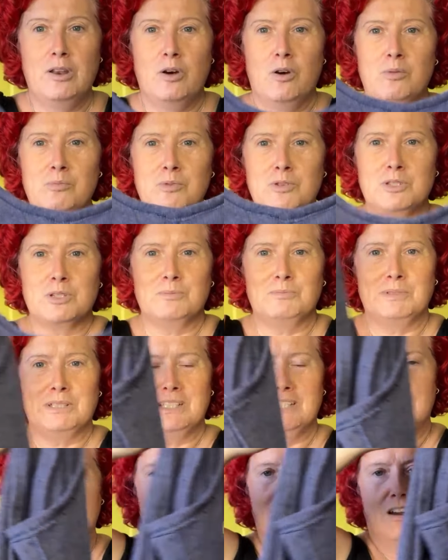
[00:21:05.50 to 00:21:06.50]
almost
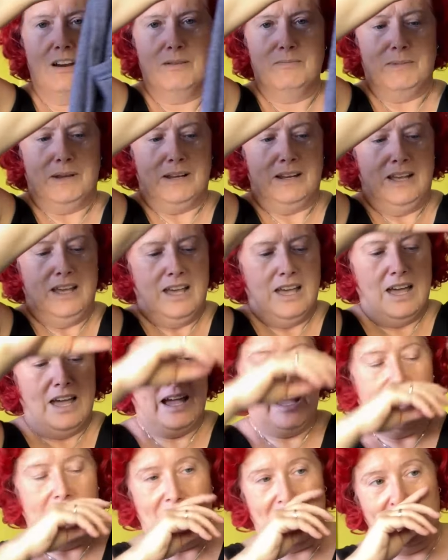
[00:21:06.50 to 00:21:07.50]
completed garment.
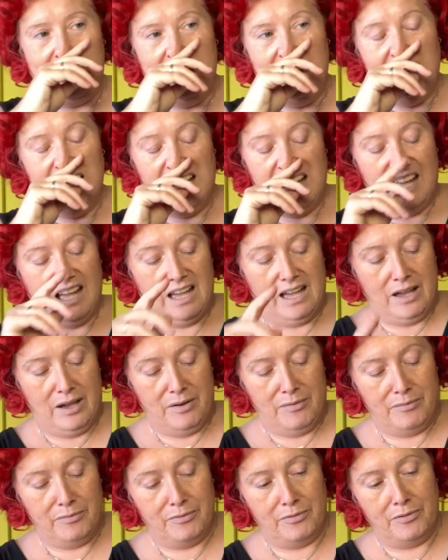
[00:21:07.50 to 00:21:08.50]
I
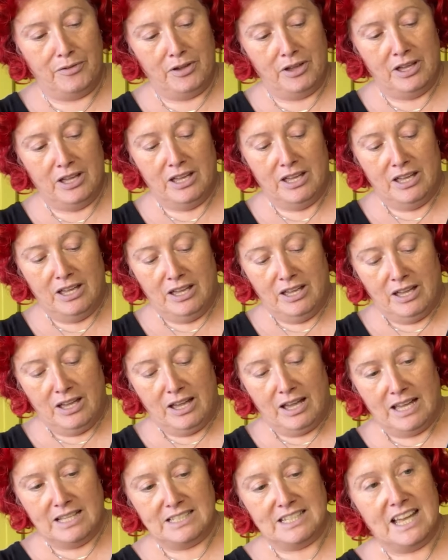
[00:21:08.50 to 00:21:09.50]
have
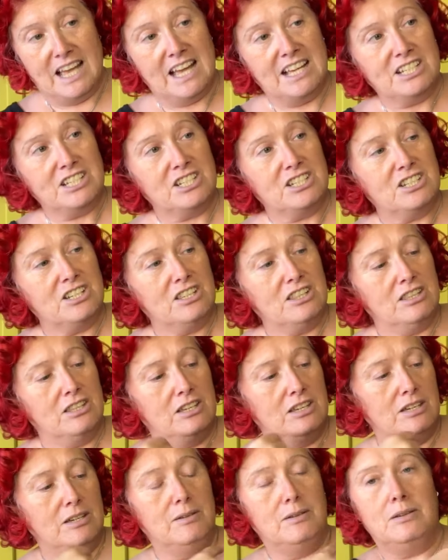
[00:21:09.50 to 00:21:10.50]
attached
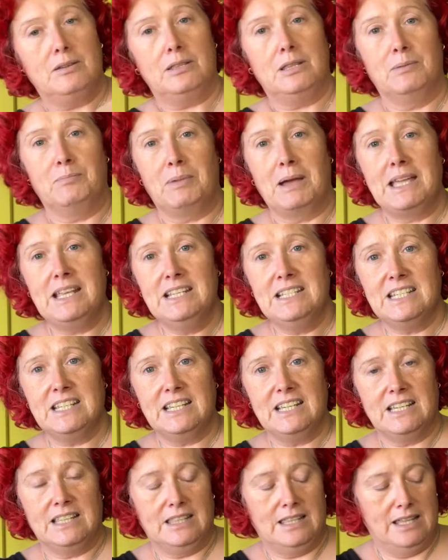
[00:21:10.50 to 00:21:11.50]
the
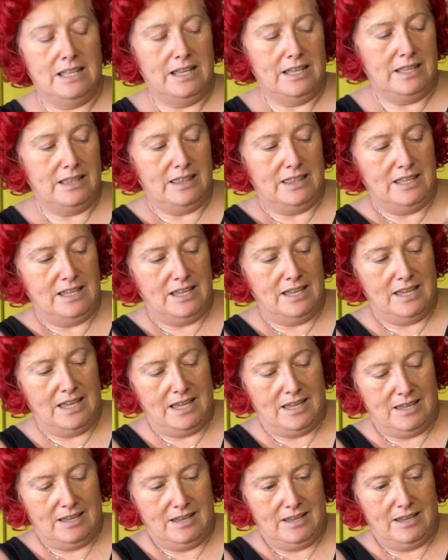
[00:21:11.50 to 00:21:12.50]
binding at
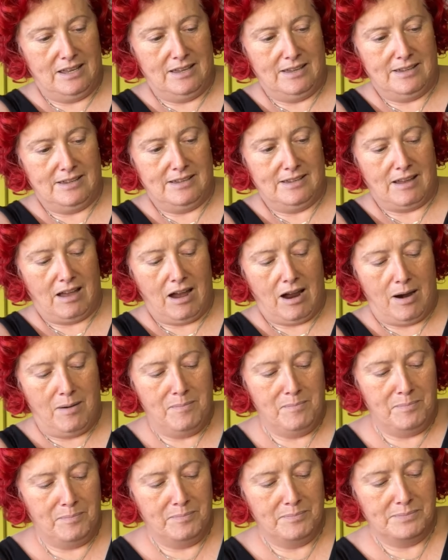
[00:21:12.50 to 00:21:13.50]
the
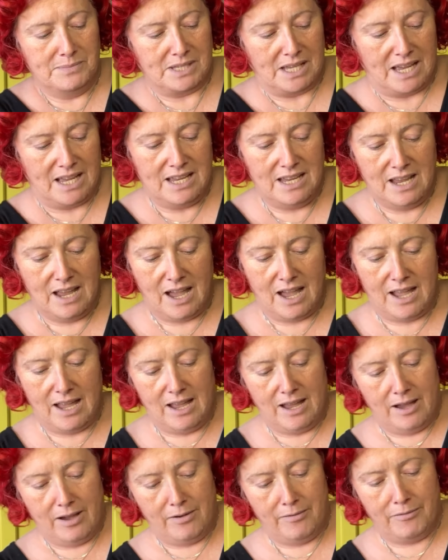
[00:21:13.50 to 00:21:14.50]
arm's eye. I
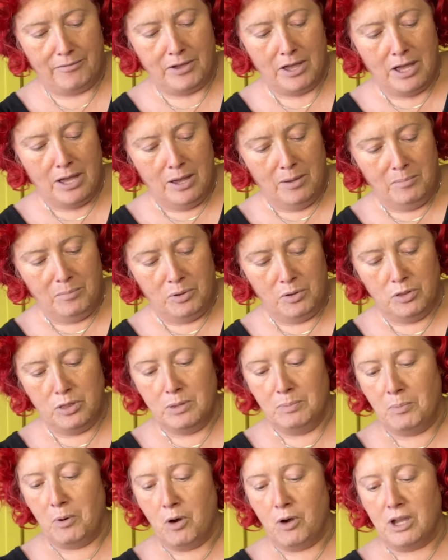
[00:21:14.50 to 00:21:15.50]
have
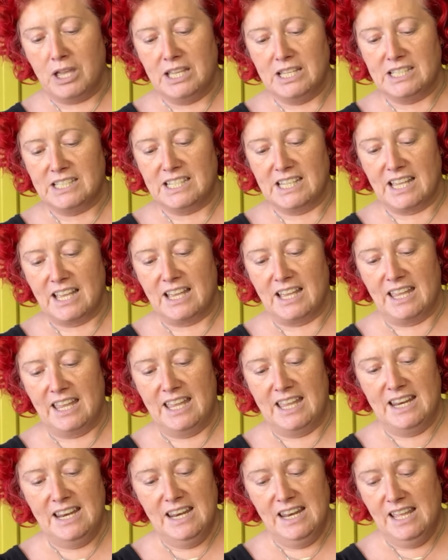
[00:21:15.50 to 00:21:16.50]
put the pockets
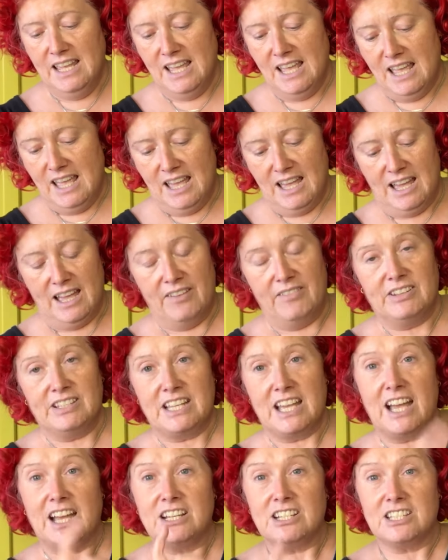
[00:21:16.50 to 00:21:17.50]
in. I've
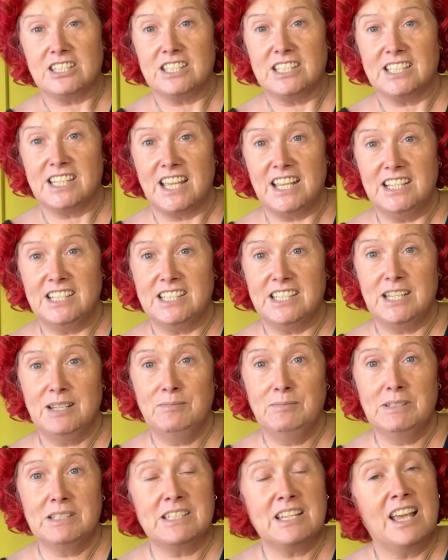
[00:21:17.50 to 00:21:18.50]
attached the side
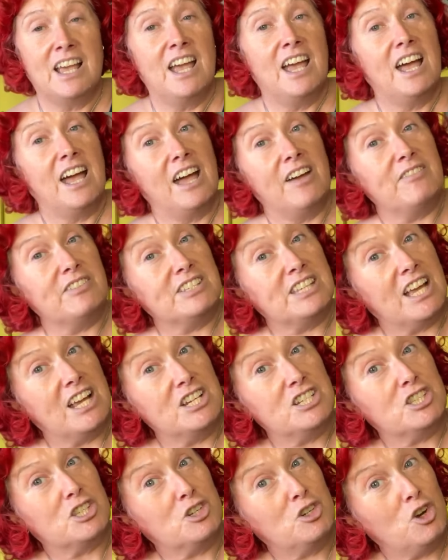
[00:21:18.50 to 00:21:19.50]
seams. I've
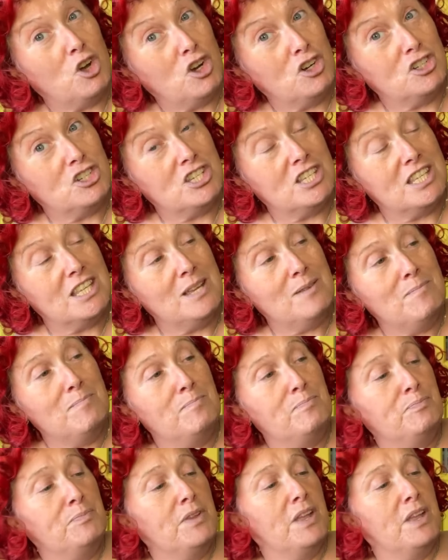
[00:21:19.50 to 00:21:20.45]
attached the crotch seam,